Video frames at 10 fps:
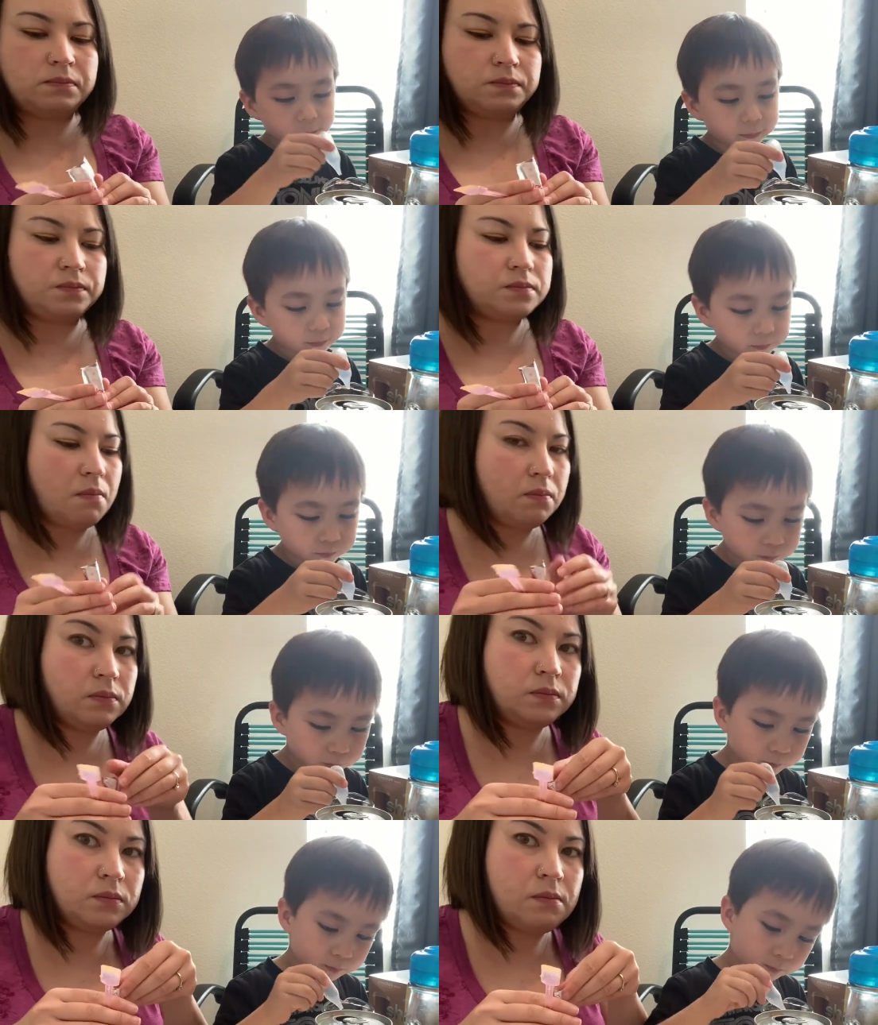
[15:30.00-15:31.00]

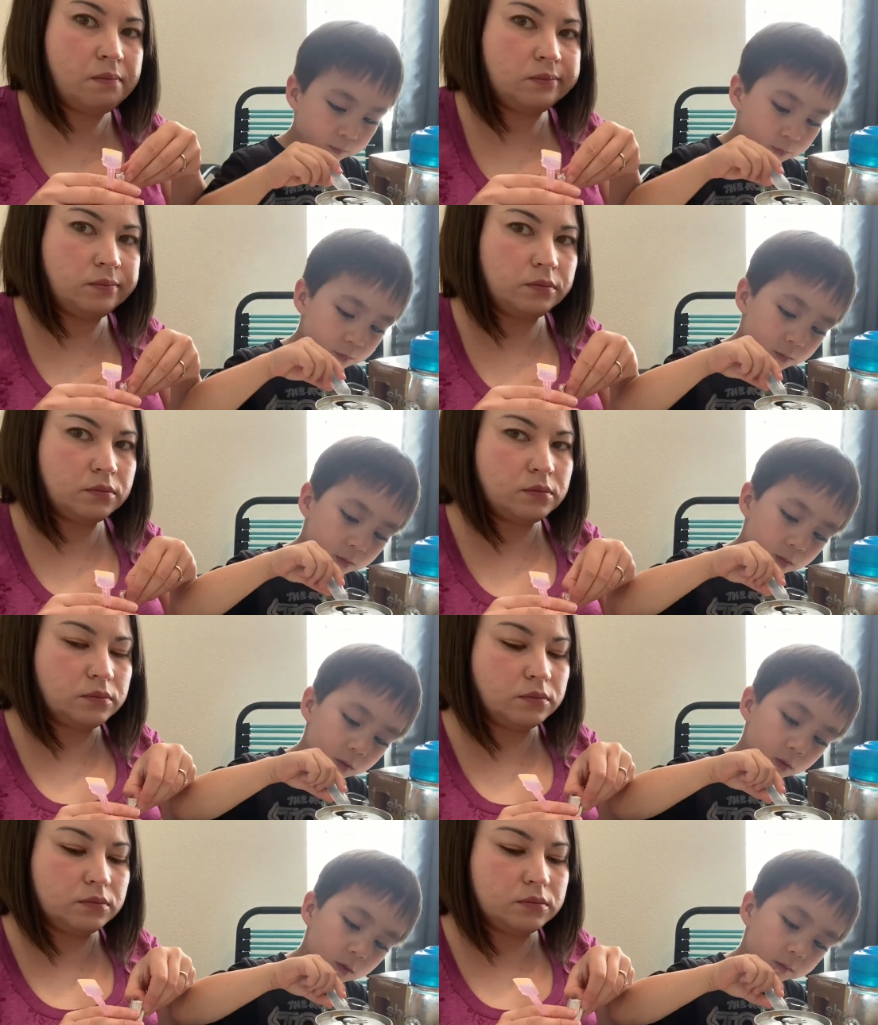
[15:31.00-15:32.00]
Nobody speaks.